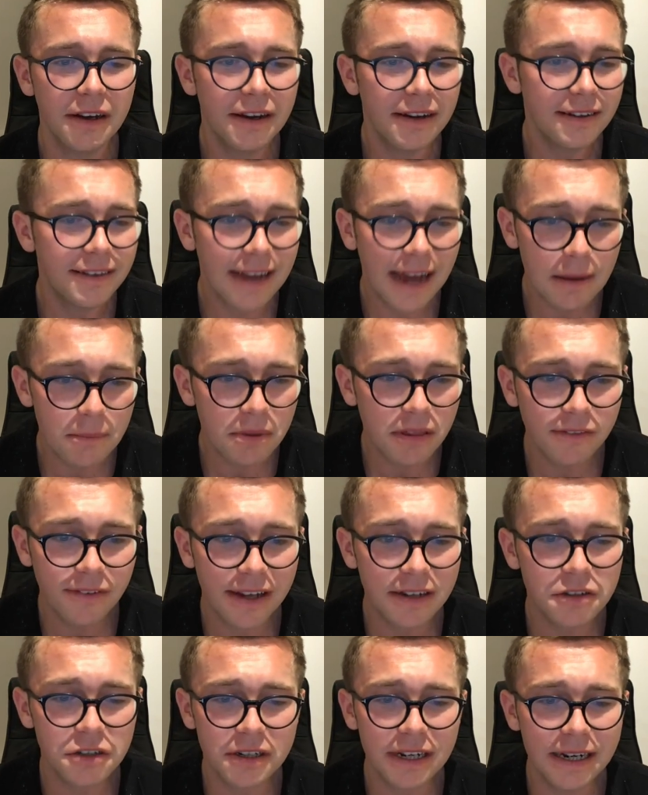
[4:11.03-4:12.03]
depth of
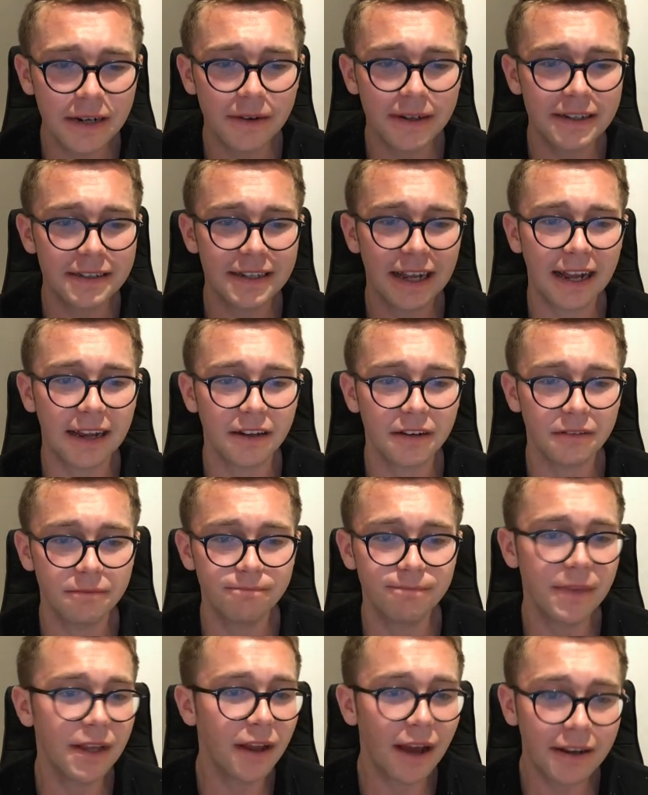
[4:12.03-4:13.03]
engineering talent.
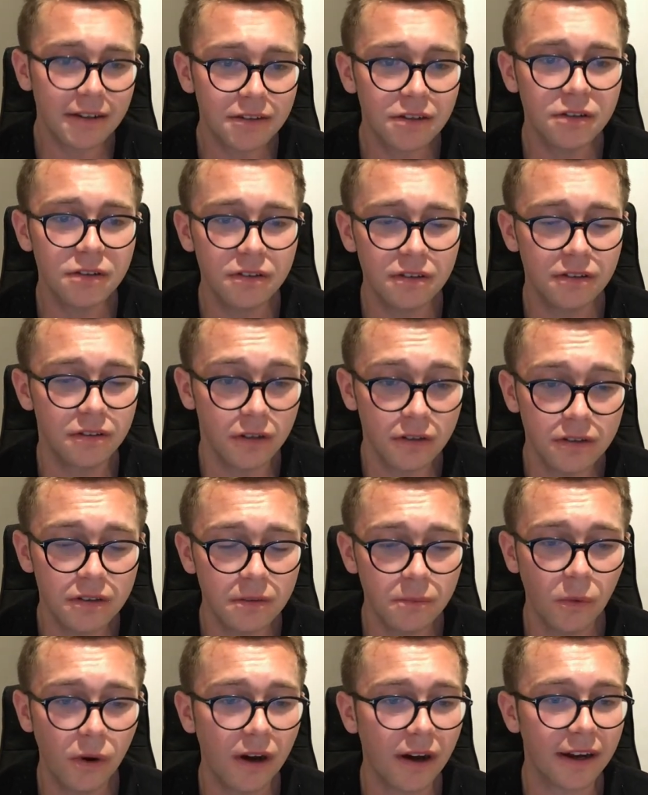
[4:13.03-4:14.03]
I do
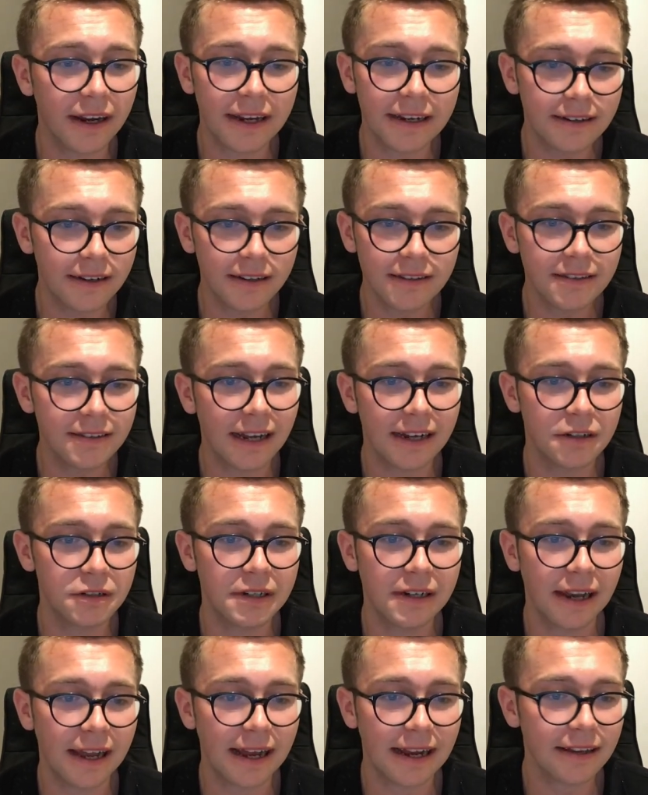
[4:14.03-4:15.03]
some work. It doesn't
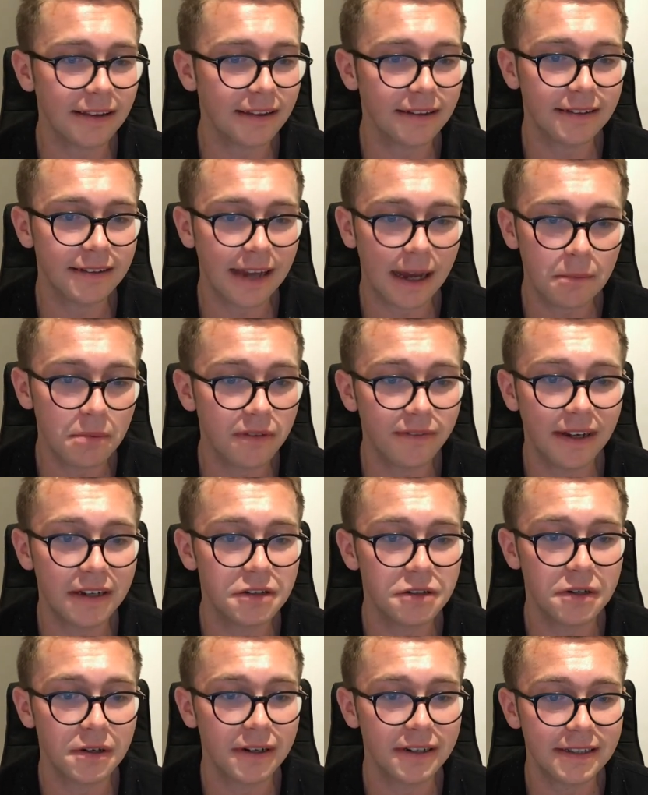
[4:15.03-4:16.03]
actually lack the depth of
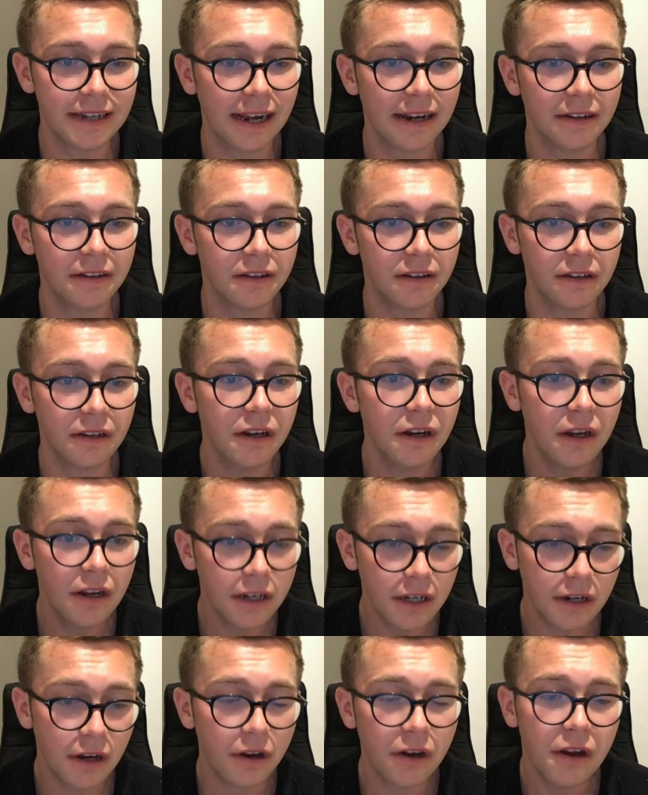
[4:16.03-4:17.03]
engineering talent that,
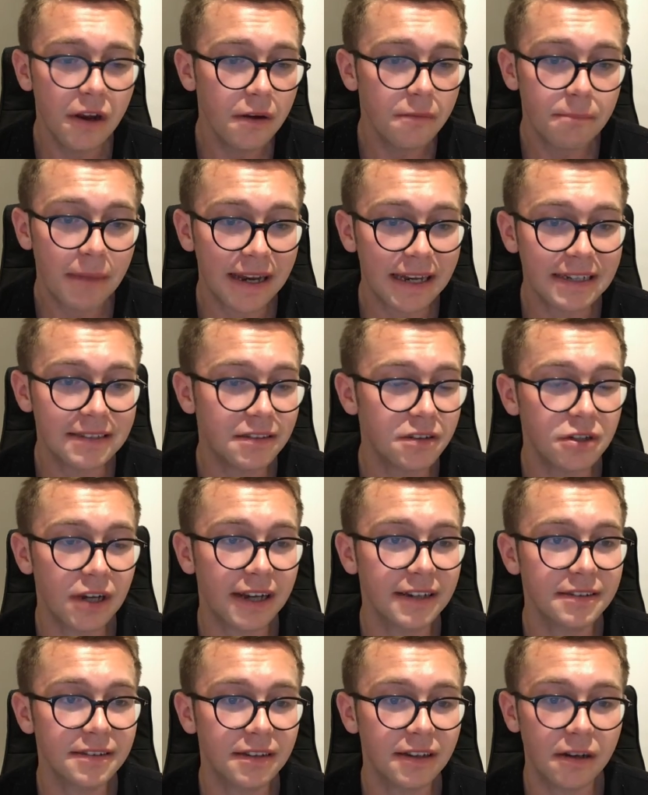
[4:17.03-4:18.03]
many
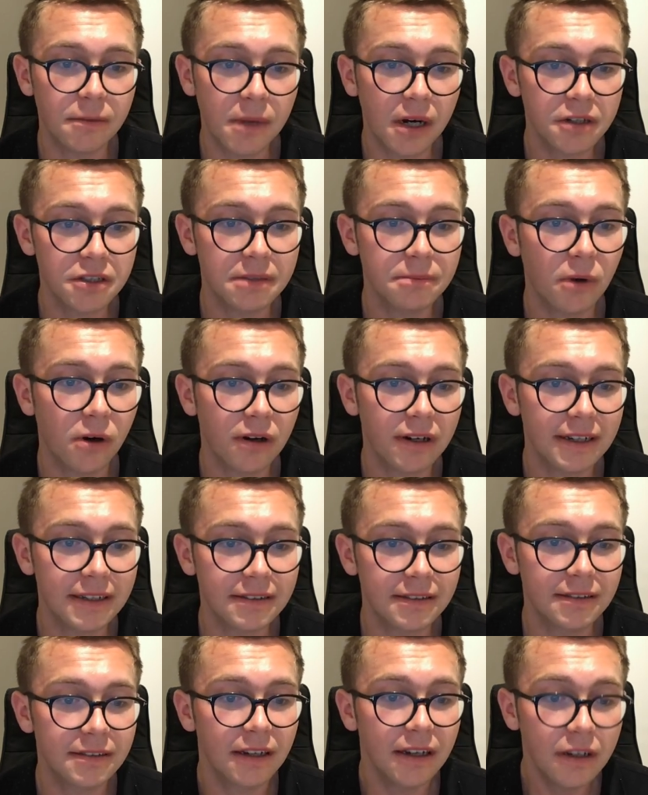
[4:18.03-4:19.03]
suggest that emerging
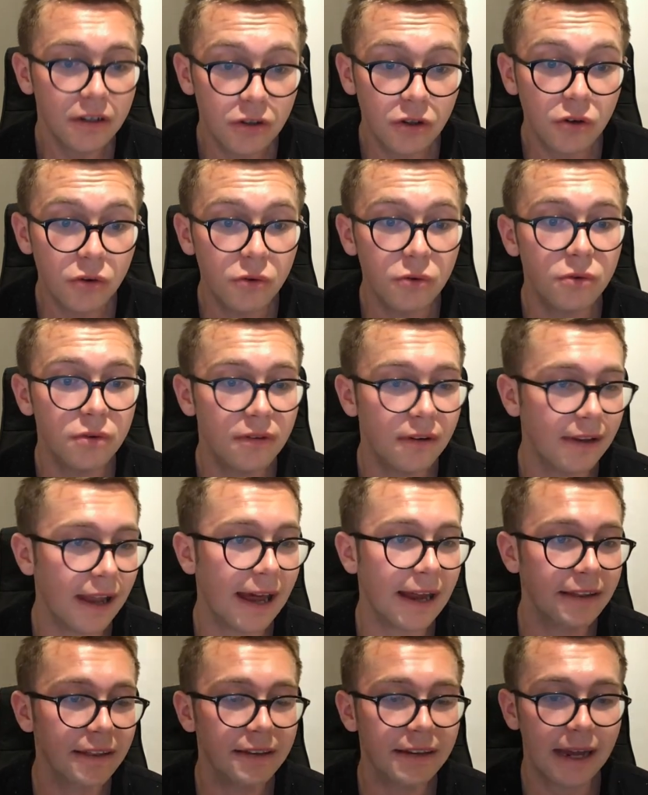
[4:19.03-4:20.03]
markets do
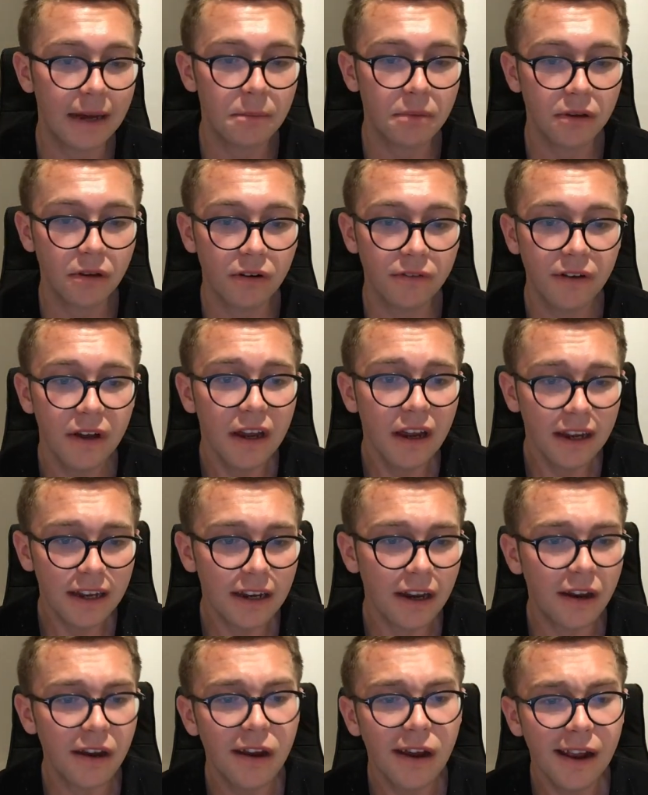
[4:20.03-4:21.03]
lack the depth of,
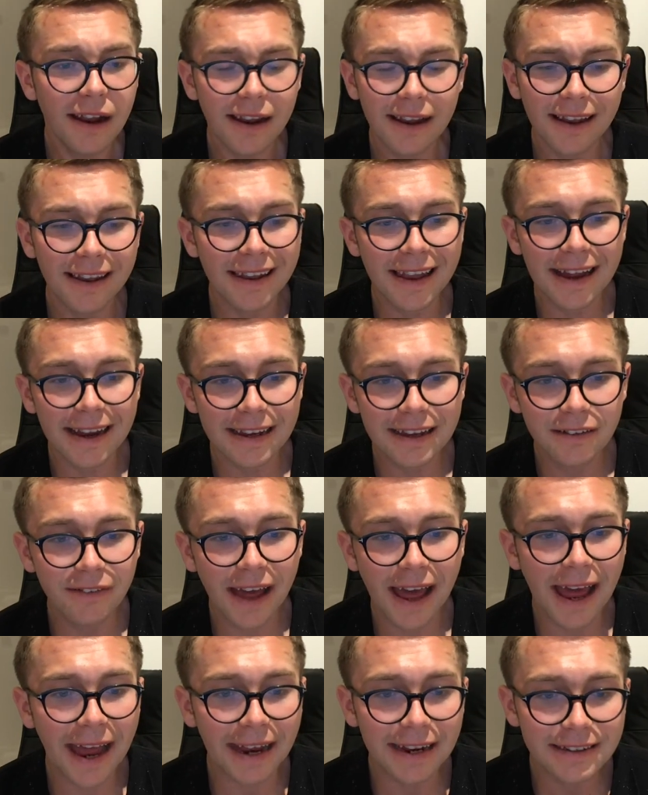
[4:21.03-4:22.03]
a lack of
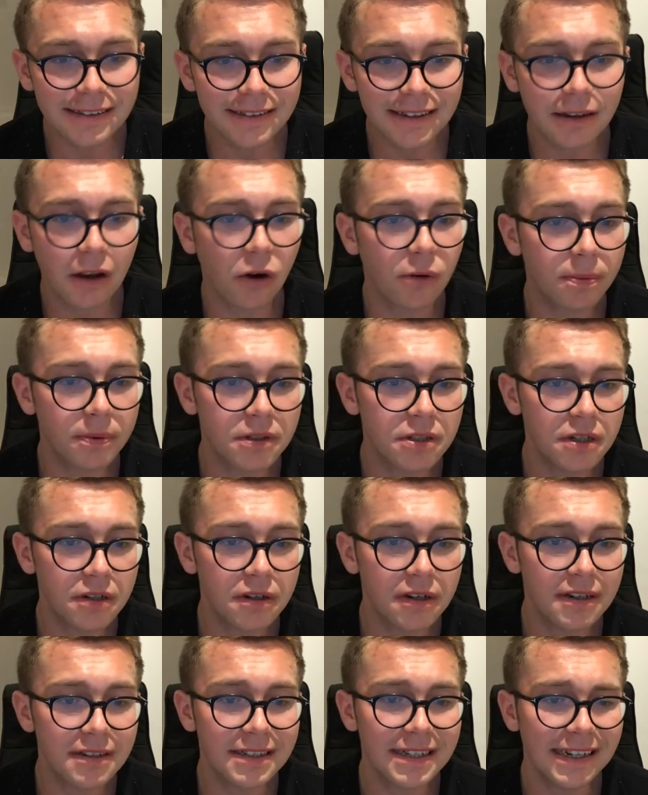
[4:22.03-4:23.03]
exit
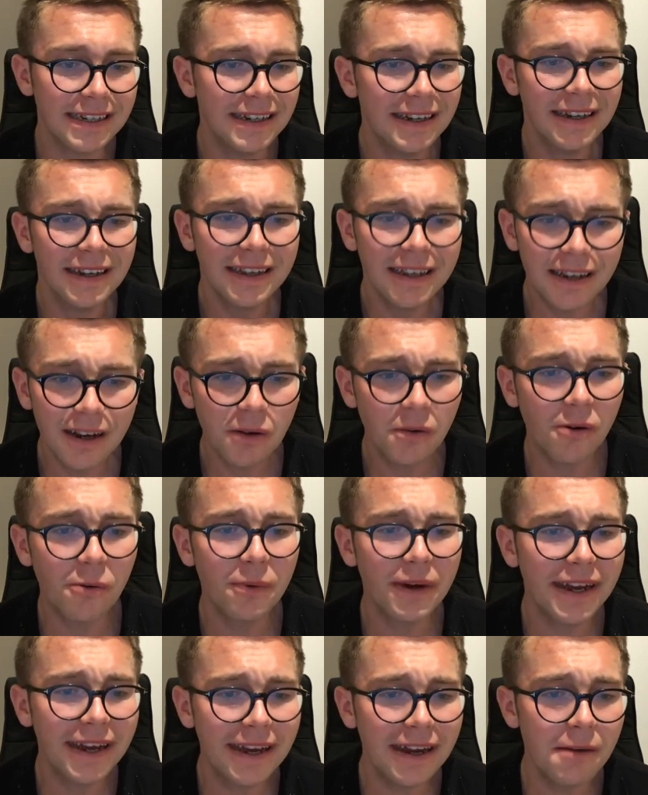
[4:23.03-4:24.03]
opportunity. You know what?
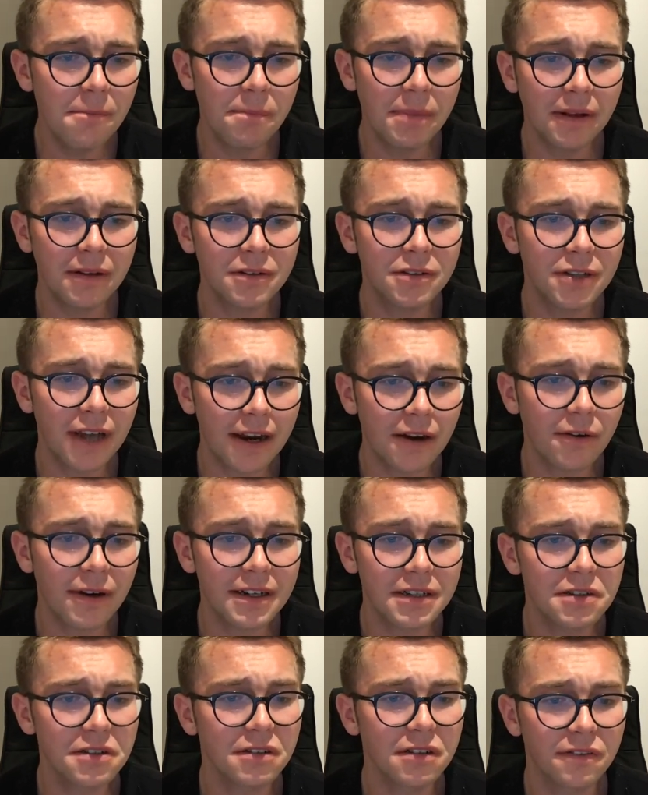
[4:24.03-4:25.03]
We're here to build
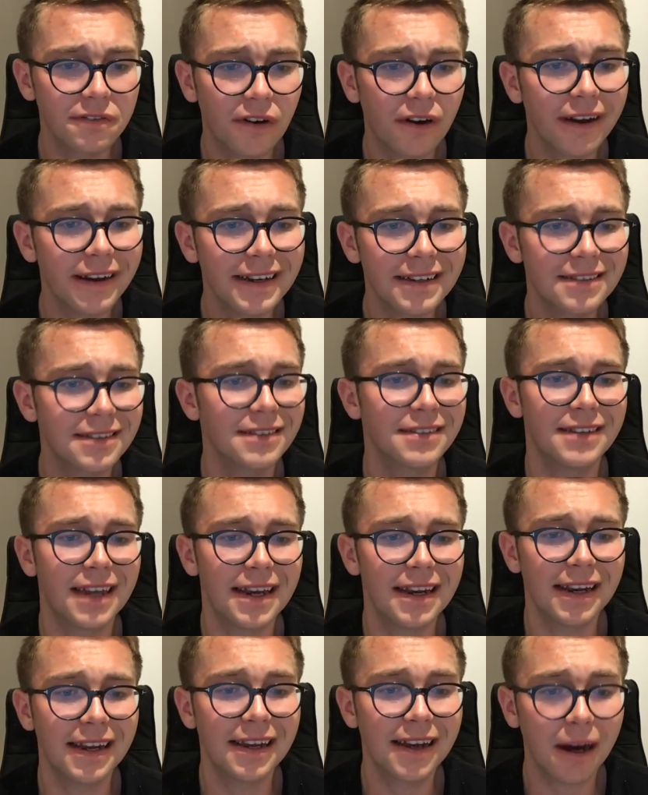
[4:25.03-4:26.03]
generational defining,
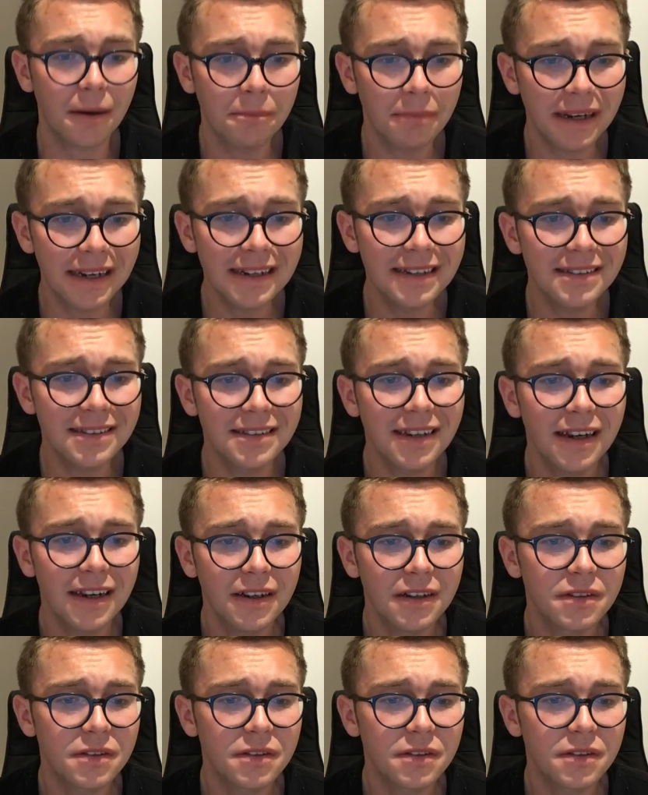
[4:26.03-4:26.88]
sustaining companies.